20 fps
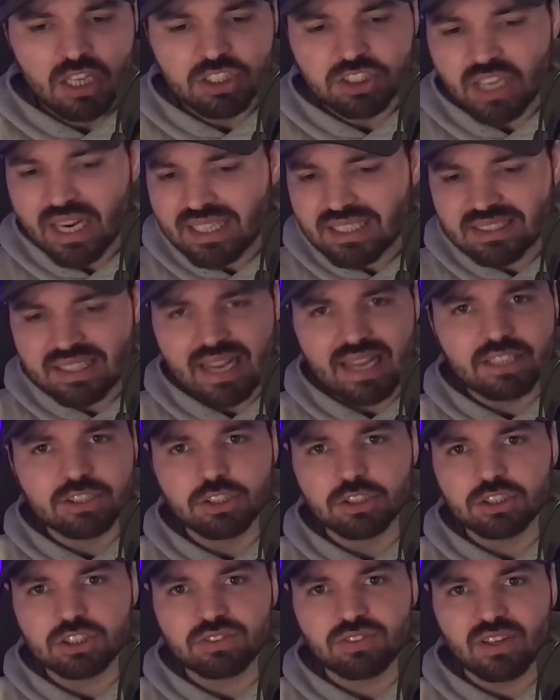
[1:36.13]
Jaden
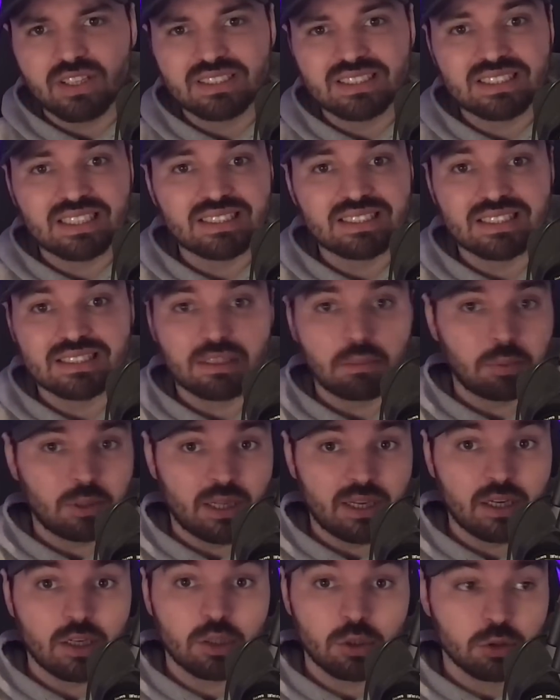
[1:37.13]
Daniels, for instance, is a
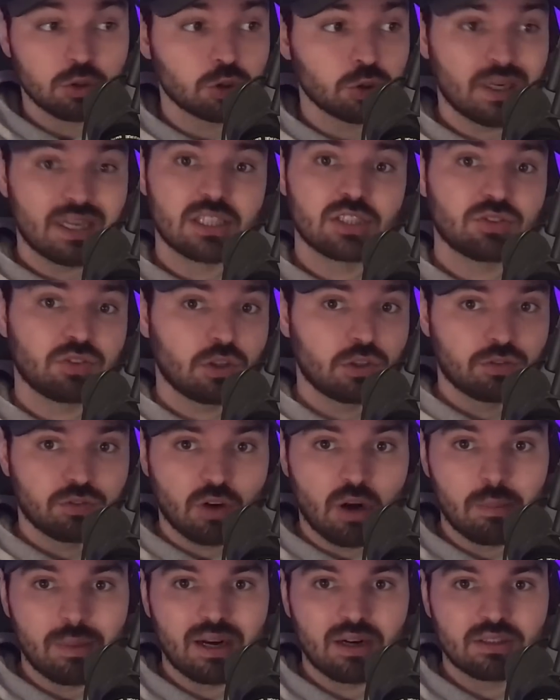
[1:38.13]
player who transferred
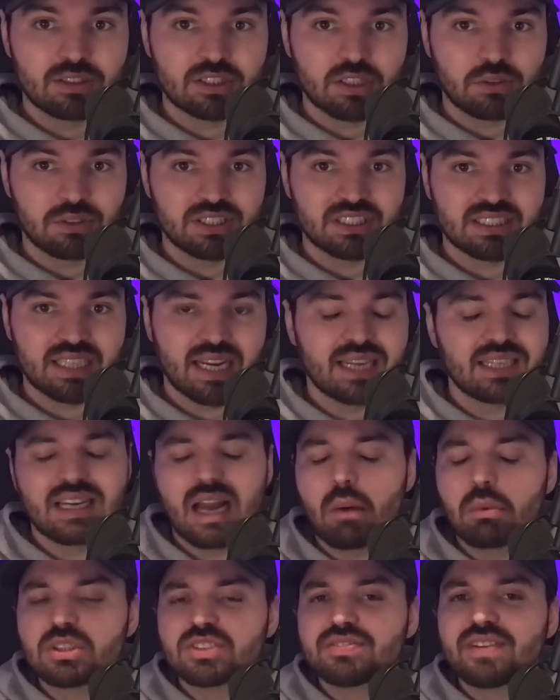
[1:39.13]
from Arizona State, and I
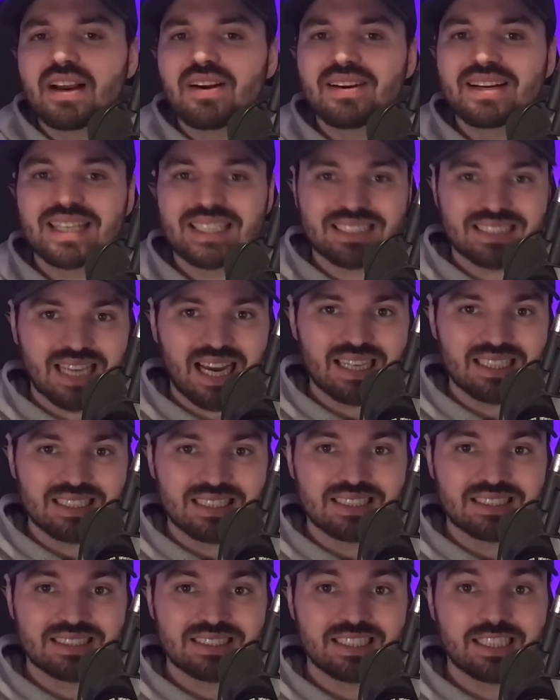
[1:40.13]
was very excited
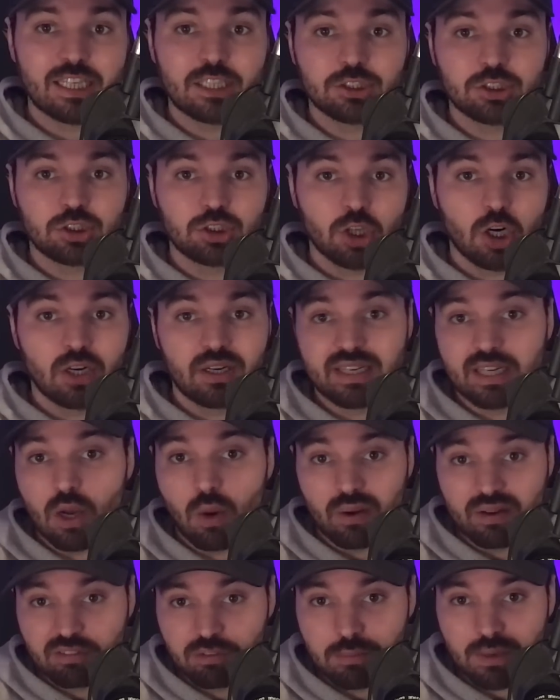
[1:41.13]
to see his journey
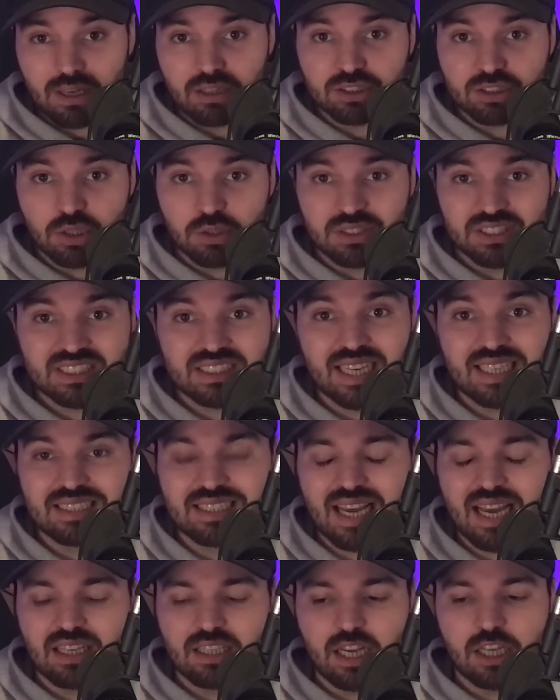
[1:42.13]
going from Arizona State to
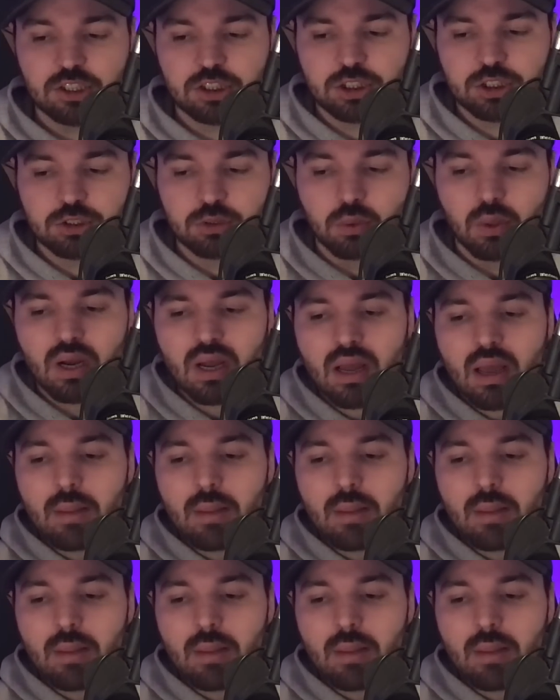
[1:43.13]
LSU,